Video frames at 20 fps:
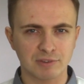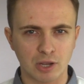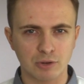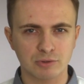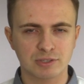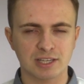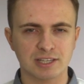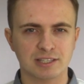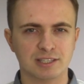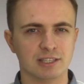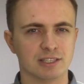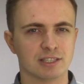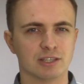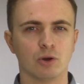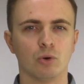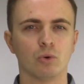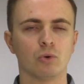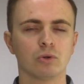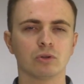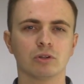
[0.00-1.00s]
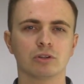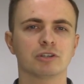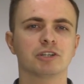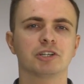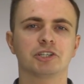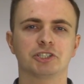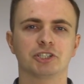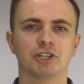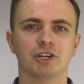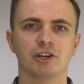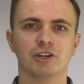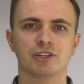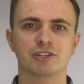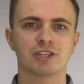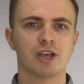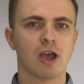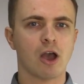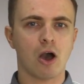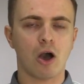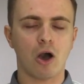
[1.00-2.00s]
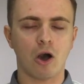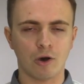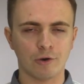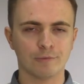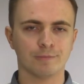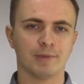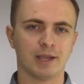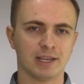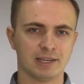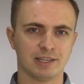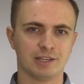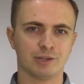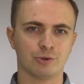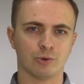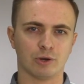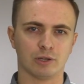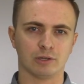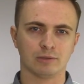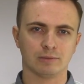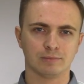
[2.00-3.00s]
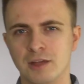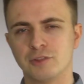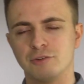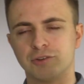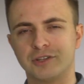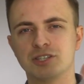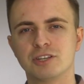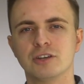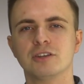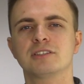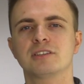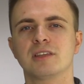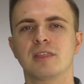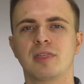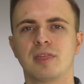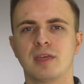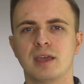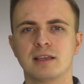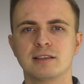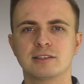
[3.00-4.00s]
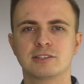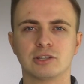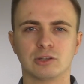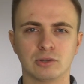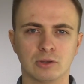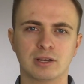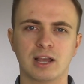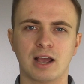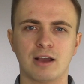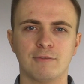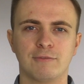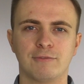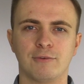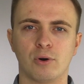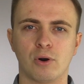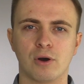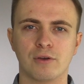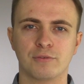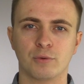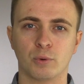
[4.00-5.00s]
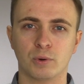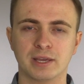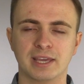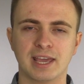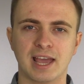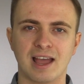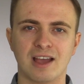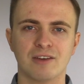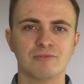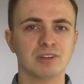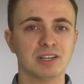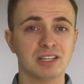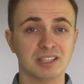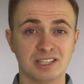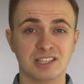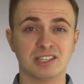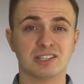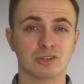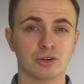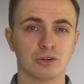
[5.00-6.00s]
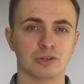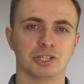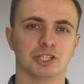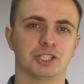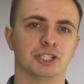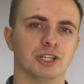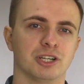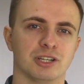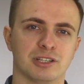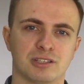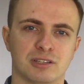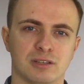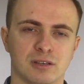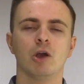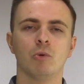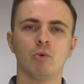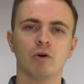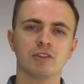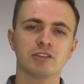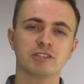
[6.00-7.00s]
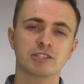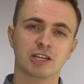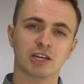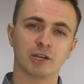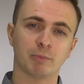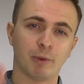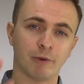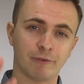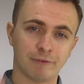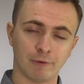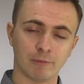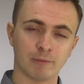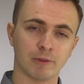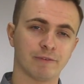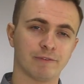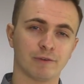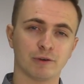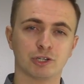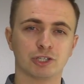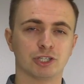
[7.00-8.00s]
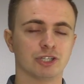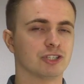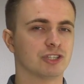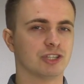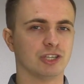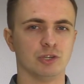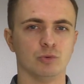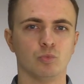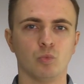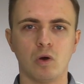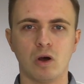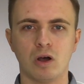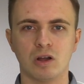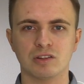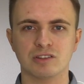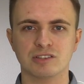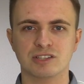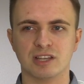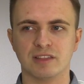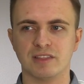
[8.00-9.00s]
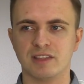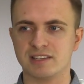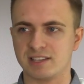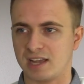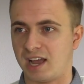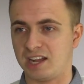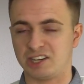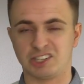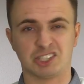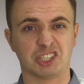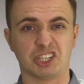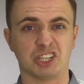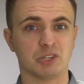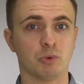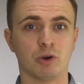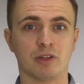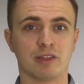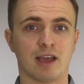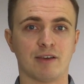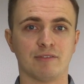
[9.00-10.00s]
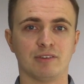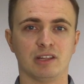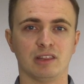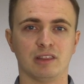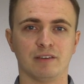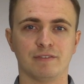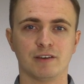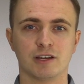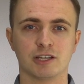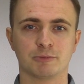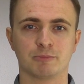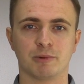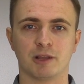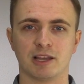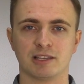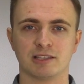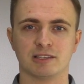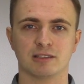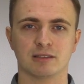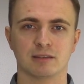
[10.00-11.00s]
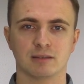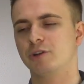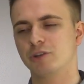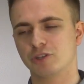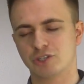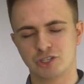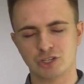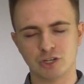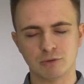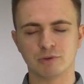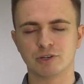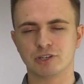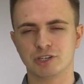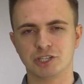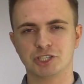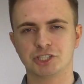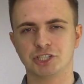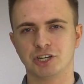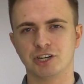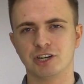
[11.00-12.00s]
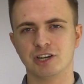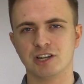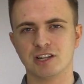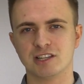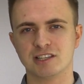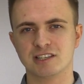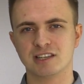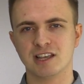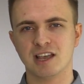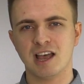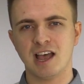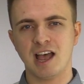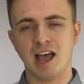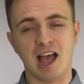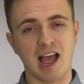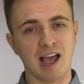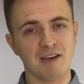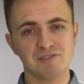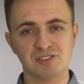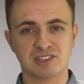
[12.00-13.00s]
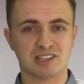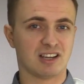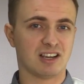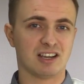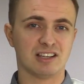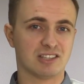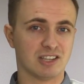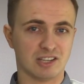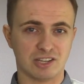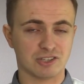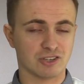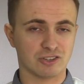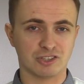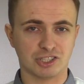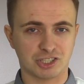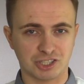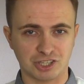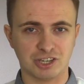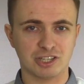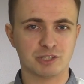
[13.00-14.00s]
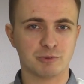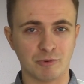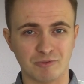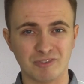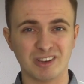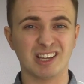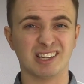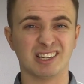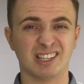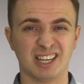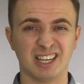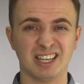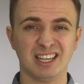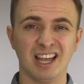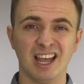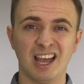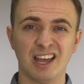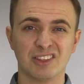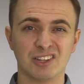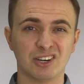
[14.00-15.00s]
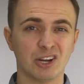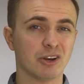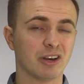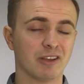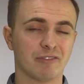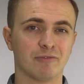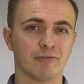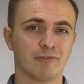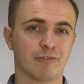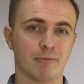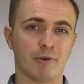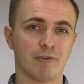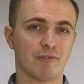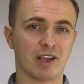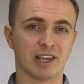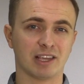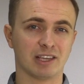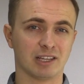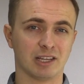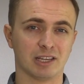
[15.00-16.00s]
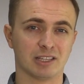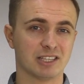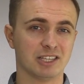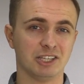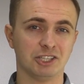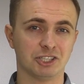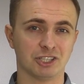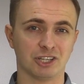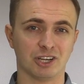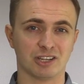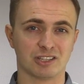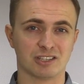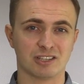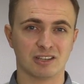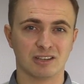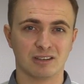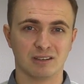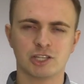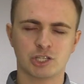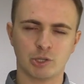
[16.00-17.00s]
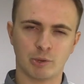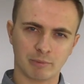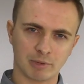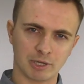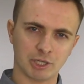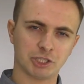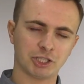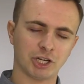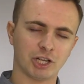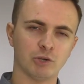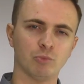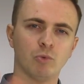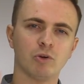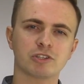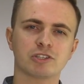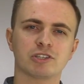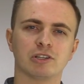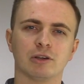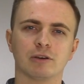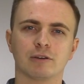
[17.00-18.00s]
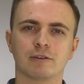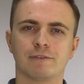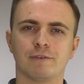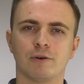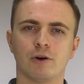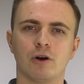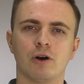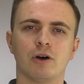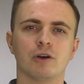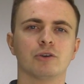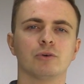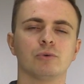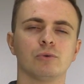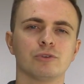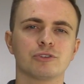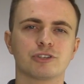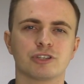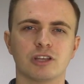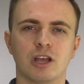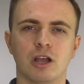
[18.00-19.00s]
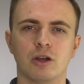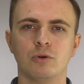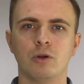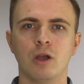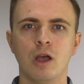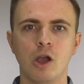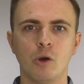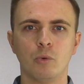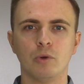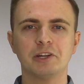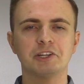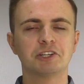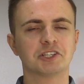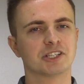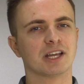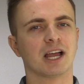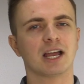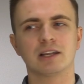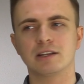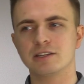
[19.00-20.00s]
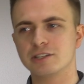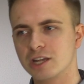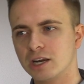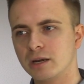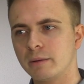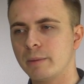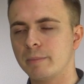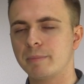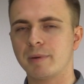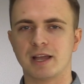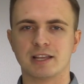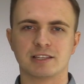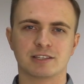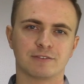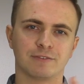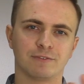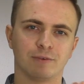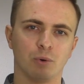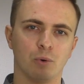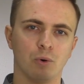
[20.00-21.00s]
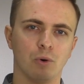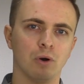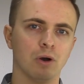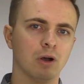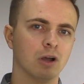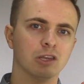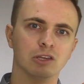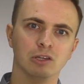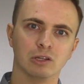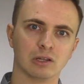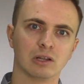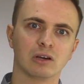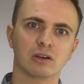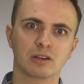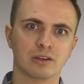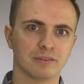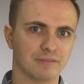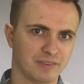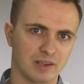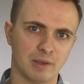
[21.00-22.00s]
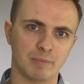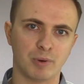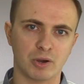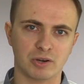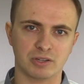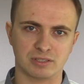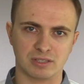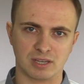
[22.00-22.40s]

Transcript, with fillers: noticed is that all undershirts aren't made equal. There are certain things to look out for if you want to get a really decent undershirt. One that's going to perform the functions that you want, and that's actually worth having in the first place. Because some undershirts advertise as undershirts, but really they're no different from a regular t-shirt. So I'm going to show you what to look for, and also which style is going to be best for your look and for your body